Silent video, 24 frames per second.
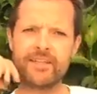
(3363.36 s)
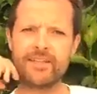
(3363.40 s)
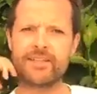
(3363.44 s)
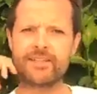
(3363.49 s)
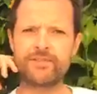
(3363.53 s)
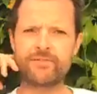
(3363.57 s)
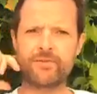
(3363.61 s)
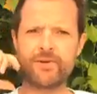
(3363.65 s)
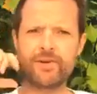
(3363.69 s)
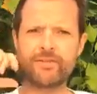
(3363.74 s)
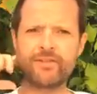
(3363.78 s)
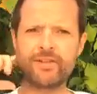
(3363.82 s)

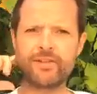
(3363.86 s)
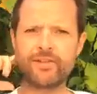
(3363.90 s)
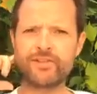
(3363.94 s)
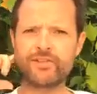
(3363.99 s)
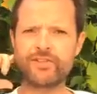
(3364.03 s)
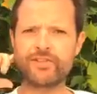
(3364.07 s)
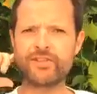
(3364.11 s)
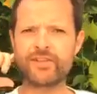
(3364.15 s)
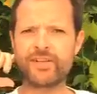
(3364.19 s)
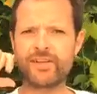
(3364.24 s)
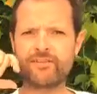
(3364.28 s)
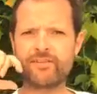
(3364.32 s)

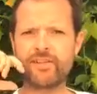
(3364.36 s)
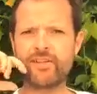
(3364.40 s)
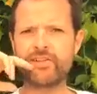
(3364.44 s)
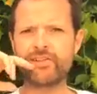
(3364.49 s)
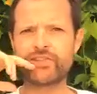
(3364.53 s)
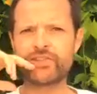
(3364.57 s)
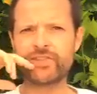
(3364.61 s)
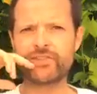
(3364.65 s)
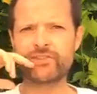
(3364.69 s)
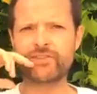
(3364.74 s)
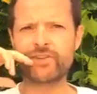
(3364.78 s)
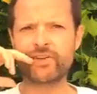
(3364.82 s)
evolution
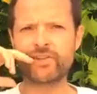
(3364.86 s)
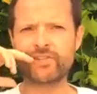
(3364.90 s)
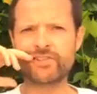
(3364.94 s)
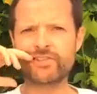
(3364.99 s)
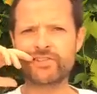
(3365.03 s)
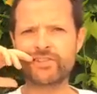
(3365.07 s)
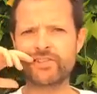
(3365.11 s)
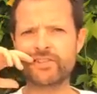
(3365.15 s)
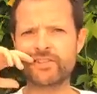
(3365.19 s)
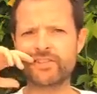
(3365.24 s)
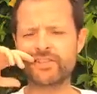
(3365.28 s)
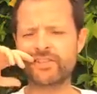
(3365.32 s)
of
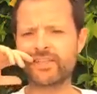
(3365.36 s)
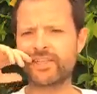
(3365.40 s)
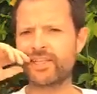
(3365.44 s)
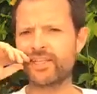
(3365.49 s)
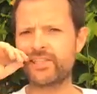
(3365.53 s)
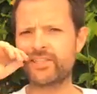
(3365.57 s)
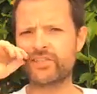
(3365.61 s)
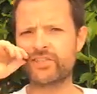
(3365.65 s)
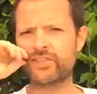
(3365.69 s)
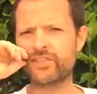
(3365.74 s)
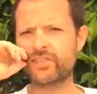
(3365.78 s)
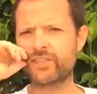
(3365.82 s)
consciousness, and
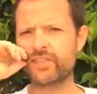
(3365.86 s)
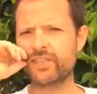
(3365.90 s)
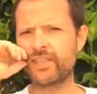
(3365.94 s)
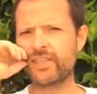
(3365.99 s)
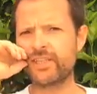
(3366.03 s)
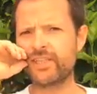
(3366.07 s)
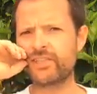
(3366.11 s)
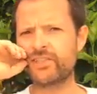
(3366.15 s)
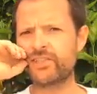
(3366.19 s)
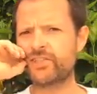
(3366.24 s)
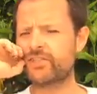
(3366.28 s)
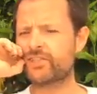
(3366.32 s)

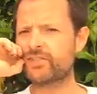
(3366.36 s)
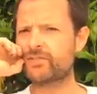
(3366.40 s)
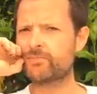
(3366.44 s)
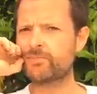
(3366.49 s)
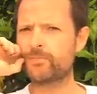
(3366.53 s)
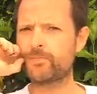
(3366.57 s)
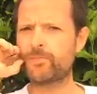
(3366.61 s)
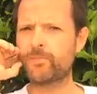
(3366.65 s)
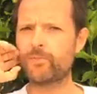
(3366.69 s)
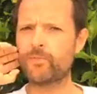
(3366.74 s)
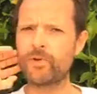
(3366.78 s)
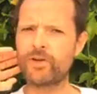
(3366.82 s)
each
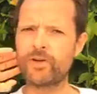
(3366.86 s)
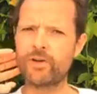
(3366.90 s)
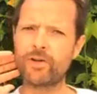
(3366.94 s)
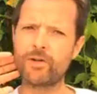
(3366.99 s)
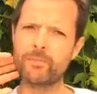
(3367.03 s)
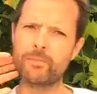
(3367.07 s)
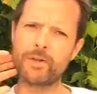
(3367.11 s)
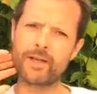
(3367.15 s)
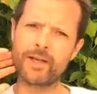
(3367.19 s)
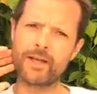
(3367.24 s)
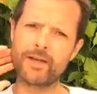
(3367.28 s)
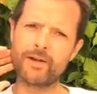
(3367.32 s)
we all
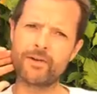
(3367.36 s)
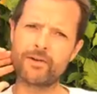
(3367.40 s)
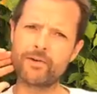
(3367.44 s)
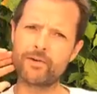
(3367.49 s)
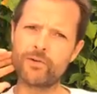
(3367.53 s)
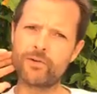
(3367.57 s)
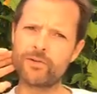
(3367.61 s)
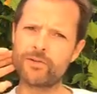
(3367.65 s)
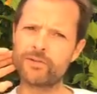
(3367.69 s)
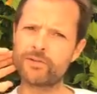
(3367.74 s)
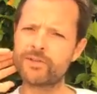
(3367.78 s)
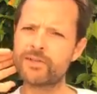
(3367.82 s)
play our
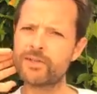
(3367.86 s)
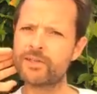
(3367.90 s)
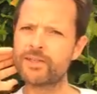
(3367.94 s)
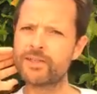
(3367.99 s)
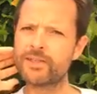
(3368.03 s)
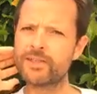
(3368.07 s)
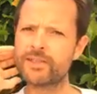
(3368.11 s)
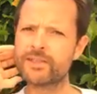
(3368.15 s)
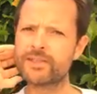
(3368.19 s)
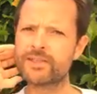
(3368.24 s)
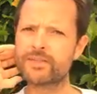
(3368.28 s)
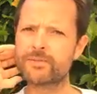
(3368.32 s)
own
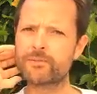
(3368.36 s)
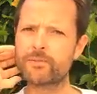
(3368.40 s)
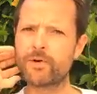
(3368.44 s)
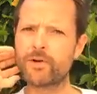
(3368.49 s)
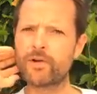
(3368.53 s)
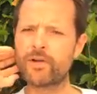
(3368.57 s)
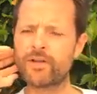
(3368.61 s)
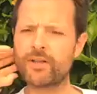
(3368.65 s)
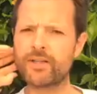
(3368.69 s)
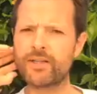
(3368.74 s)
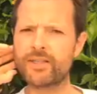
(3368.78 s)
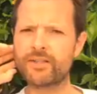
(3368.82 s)

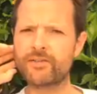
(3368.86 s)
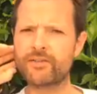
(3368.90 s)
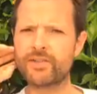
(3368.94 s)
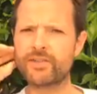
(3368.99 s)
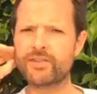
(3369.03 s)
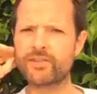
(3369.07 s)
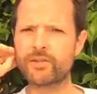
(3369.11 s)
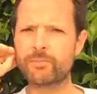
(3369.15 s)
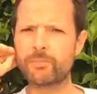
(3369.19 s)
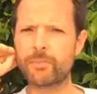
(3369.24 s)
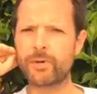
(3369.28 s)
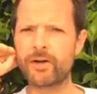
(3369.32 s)
small
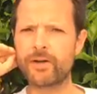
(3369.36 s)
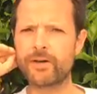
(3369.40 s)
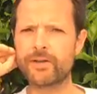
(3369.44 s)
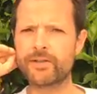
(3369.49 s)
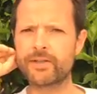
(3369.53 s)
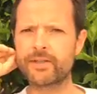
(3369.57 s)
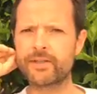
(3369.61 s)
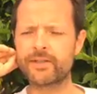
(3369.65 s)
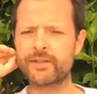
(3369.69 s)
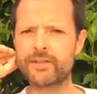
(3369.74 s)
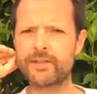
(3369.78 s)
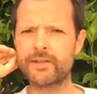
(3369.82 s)
individual part,
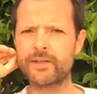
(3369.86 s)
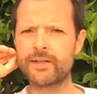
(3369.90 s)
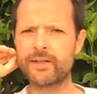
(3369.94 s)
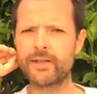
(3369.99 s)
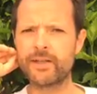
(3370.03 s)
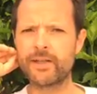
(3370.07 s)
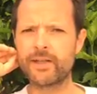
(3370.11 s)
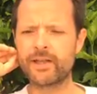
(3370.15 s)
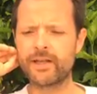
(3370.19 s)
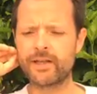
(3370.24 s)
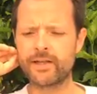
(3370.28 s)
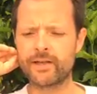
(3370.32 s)

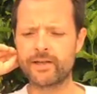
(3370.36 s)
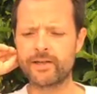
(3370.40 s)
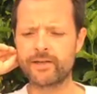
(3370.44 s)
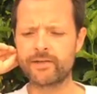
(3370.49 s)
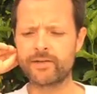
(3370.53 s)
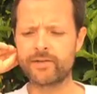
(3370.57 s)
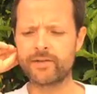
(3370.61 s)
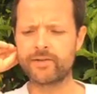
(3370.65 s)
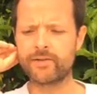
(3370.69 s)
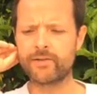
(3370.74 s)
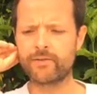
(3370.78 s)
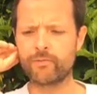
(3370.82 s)
and
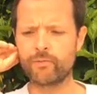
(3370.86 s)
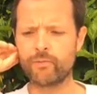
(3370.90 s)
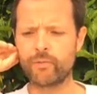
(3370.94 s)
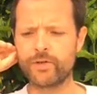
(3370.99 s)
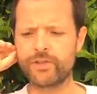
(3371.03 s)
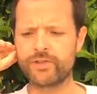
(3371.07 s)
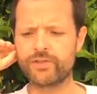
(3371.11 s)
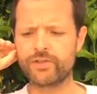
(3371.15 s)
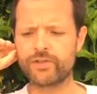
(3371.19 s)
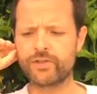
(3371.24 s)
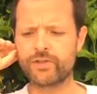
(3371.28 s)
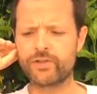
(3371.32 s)
we
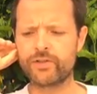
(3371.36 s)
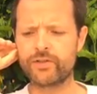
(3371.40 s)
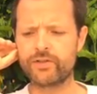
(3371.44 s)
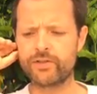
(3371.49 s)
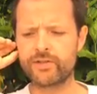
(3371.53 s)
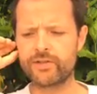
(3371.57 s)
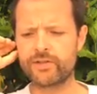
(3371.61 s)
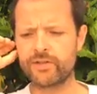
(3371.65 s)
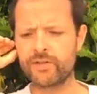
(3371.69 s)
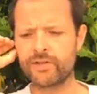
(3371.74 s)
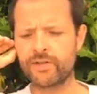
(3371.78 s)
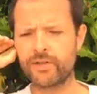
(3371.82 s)
should
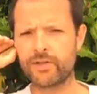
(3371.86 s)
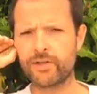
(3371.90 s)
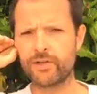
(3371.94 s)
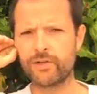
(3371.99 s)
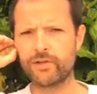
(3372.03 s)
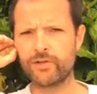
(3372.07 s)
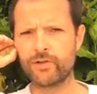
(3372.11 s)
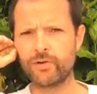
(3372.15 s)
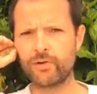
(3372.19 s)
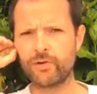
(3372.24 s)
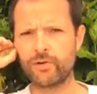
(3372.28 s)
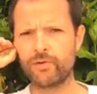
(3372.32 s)

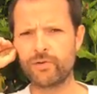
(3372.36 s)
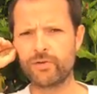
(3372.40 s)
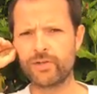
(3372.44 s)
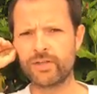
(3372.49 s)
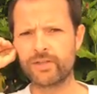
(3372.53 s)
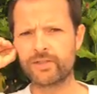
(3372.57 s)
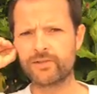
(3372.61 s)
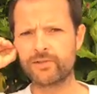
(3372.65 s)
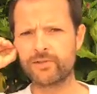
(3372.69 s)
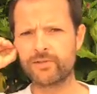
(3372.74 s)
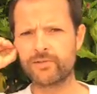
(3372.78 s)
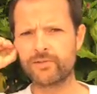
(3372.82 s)
know
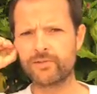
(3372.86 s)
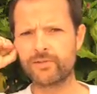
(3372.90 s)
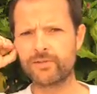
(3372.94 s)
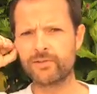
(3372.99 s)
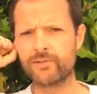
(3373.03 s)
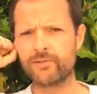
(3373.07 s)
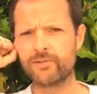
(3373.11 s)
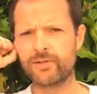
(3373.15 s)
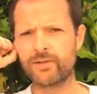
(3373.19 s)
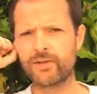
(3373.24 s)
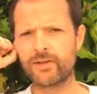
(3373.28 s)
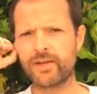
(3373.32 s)
that
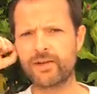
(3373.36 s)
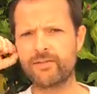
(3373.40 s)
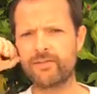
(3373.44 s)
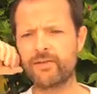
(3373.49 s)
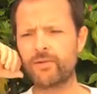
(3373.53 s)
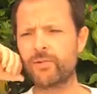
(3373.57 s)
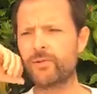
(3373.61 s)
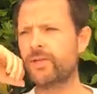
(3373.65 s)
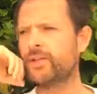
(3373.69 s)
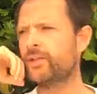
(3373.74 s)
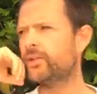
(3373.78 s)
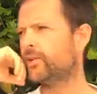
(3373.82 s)
whatever
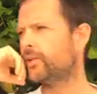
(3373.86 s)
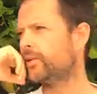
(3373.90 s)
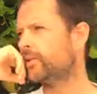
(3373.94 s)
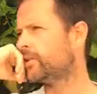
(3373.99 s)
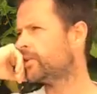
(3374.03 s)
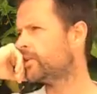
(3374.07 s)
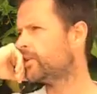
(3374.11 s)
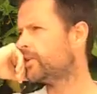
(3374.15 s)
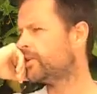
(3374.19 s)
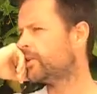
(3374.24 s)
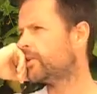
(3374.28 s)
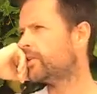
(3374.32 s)
we do,
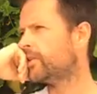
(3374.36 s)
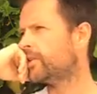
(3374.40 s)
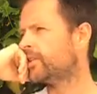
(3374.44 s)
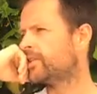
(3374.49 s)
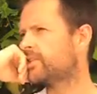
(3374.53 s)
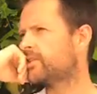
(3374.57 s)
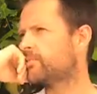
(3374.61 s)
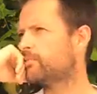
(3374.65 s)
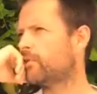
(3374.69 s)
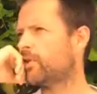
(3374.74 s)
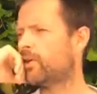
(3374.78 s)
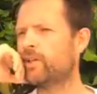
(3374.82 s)
the
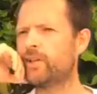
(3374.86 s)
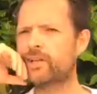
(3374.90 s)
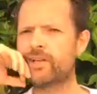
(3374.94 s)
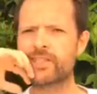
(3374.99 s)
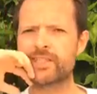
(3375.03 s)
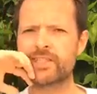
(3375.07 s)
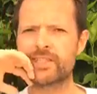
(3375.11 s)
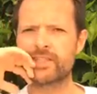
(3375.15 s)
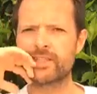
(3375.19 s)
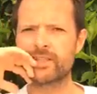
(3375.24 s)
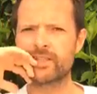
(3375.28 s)
smallest,